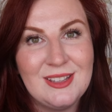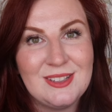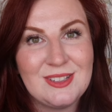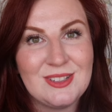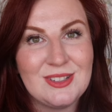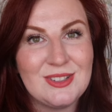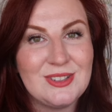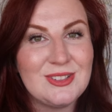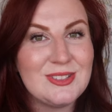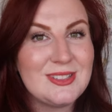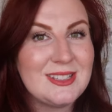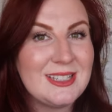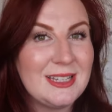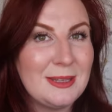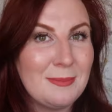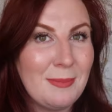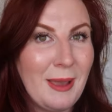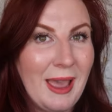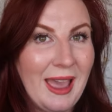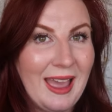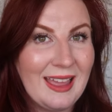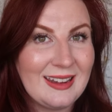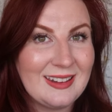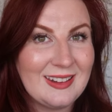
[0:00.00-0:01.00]
to see
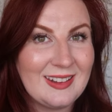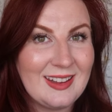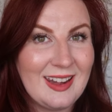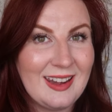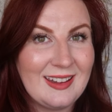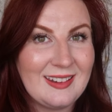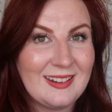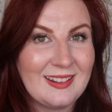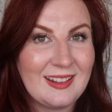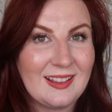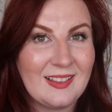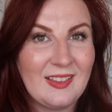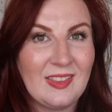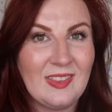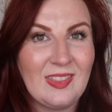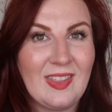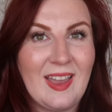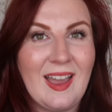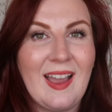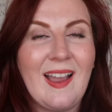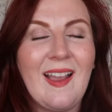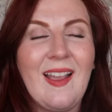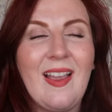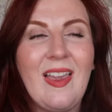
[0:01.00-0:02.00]
pan or anything like
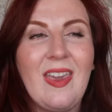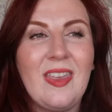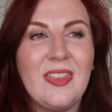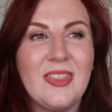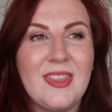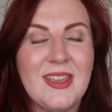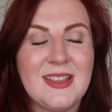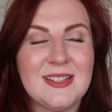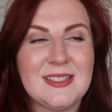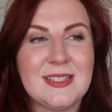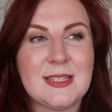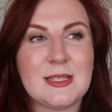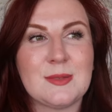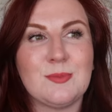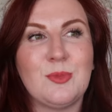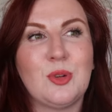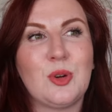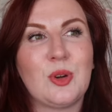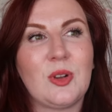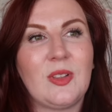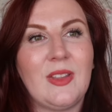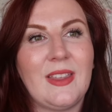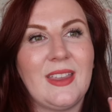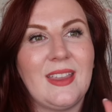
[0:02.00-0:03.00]
that. This is
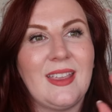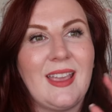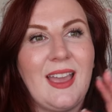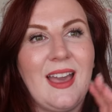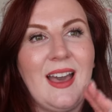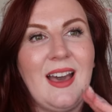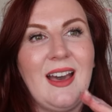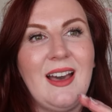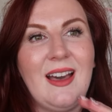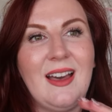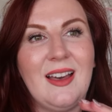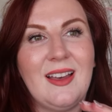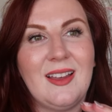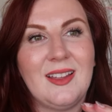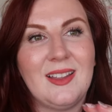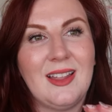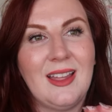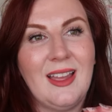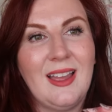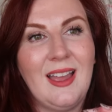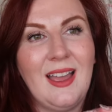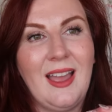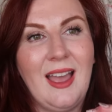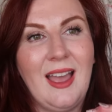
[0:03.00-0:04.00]
more like a